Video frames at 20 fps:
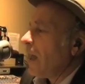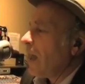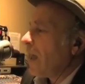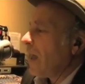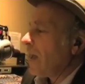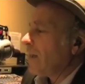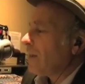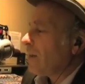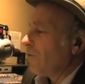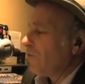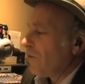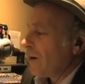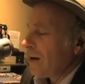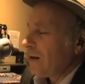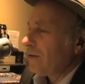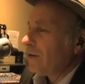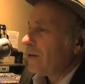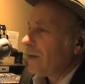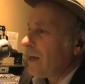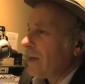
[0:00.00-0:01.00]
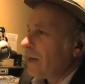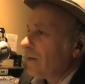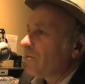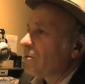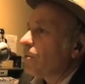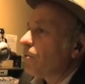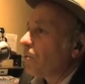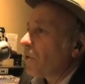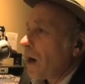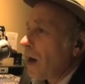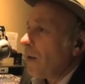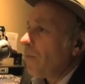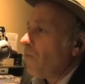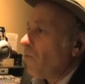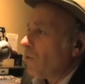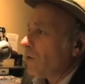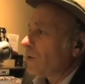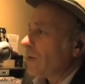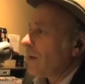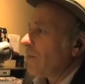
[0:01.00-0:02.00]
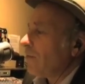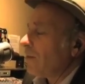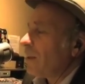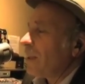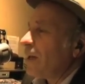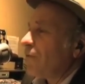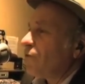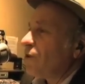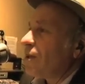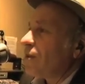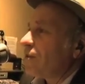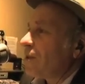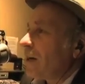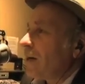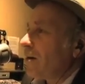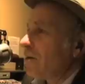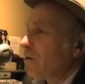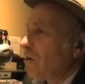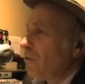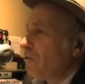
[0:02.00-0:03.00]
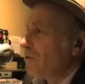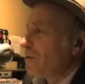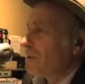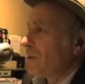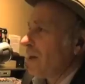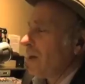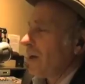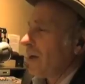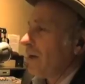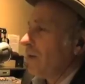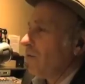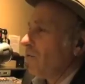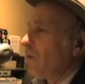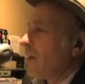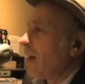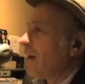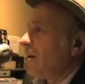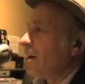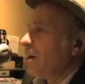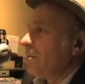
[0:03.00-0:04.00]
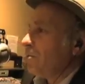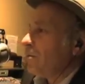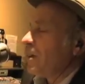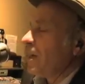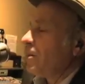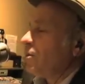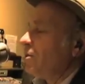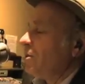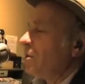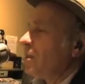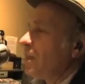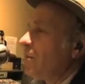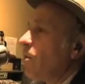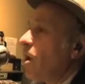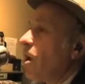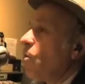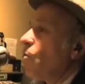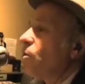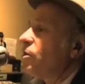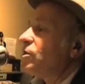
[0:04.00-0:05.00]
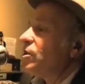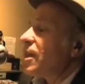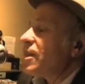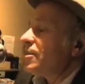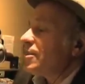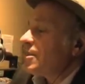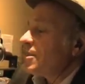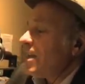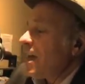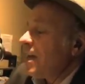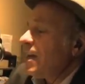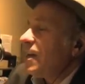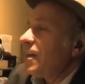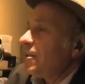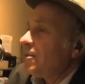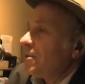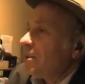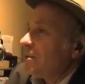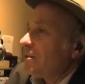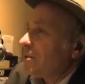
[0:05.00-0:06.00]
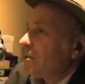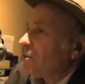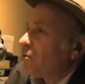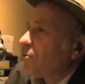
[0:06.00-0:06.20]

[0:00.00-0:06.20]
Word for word: And they fired the natives. The problem was that left the entire coastline well, without could, any protection yeah. to, which they said existed.